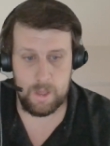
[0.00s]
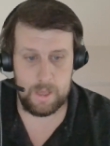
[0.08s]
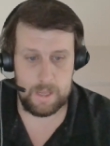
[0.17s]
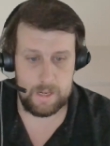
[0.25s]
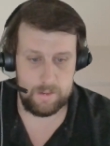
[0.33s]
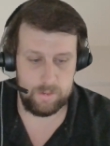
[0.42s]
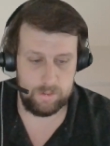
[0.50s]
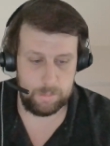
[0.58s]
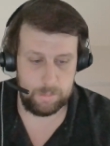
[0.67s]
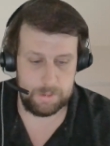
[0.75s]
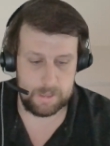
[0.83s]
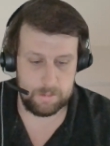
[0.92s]
It is
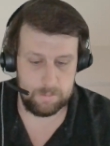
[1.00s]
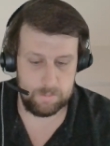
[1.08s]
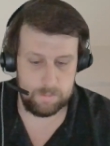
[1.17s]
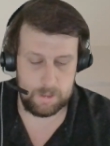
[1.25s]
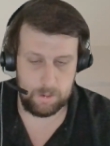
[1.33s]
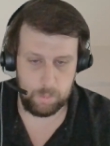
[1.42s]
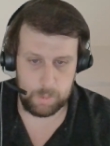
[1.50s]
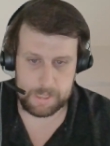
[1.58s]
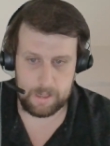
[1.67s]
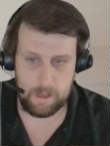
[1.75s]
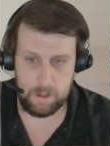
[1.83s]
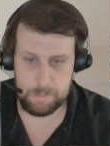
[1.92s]
something we
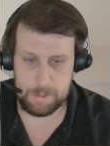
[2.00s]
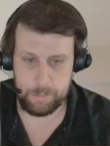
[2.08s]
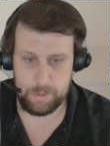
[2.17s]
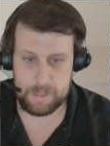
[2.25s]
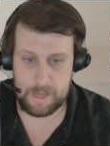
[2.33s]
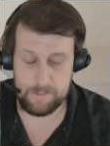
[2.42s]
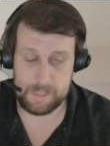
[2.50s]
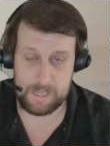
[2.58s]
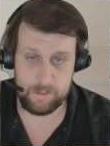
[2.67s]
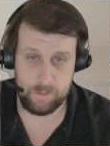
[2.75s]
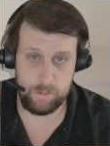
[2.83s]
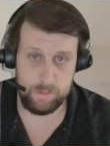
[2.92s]
could help people
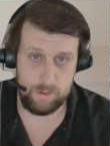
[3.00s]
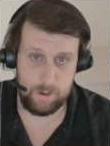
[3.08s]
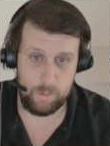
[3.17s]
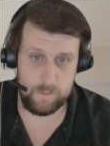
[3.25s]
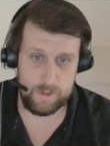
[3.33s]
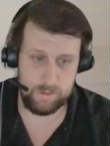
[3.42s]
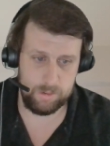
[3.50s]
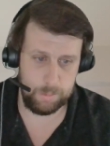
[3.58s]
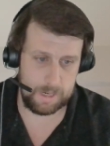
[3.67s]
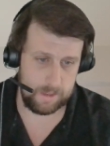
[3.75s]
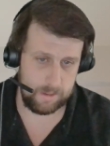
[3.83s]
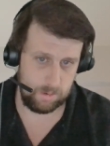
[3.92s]
navigate through. So if there's
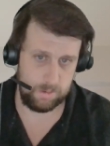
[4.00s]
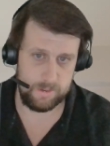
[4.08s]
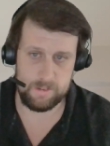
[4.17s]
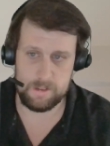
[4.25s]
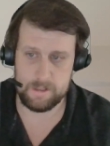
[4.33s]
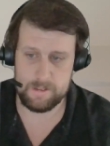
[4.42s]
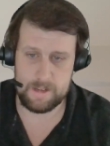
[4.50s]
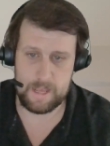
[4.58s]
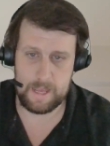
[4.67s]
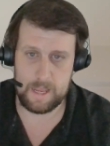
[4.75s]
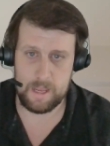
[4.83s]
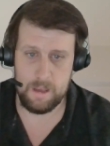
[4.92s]
somebody out there listening
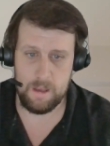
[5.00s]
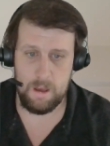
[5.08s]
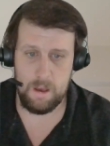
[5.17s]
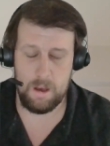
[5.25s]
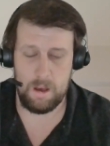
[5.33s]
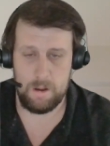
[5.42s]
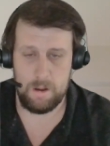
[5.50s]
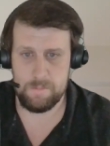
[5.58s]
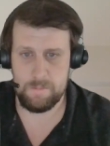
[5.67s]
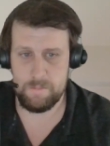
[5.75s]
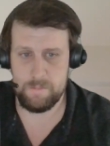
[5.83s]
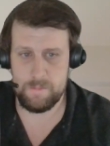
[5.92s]
today,
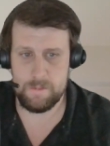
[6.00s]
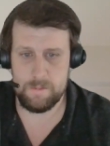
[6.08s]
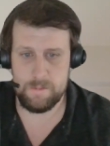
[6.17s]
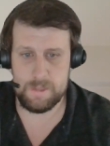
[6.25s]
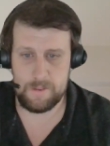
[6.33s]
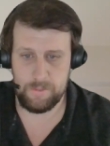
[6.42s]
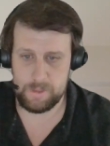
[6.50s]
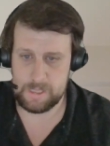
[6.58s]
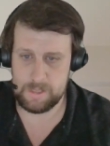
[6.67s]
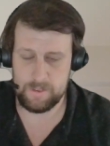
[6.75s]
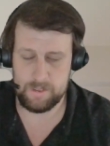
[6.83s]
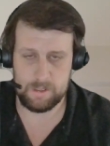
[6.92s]
um, definitely
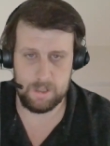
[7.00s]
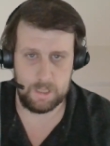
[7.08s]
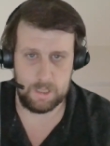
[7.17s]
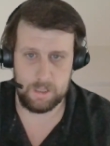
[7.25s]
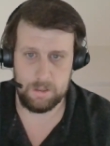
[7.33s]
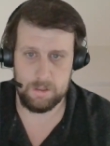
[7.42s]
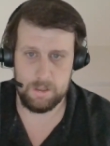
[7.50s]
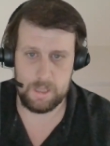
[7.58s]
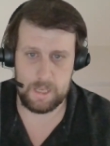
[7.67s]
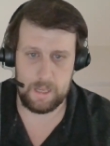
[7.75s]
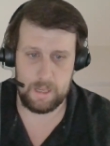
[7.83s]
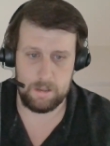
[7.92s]
give us a call
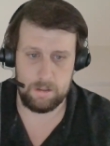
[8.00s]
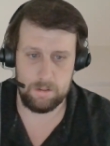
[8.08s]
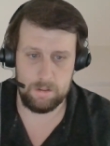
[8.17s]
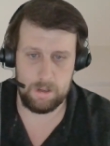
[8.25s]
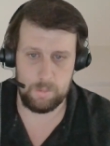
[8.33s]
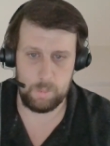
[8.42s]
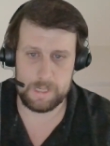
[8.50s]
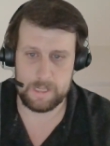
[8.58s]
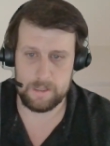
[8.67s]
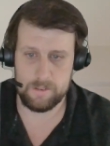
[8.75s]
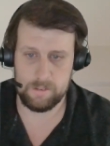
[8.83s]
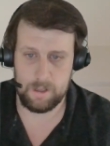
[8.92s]
and we
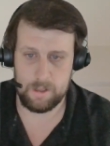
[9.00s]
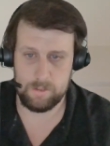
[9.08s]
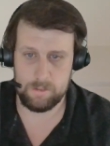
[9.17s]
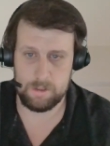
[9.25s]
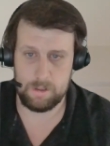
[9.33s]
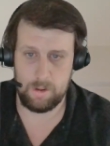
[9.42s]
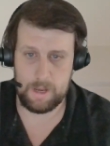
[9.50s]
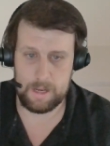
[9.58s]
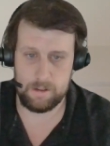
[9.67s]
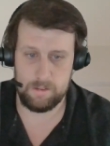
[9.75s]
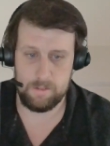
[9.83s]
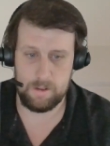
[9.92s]
can discuss
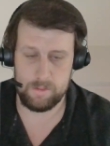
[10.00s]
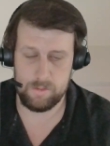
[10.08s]
how to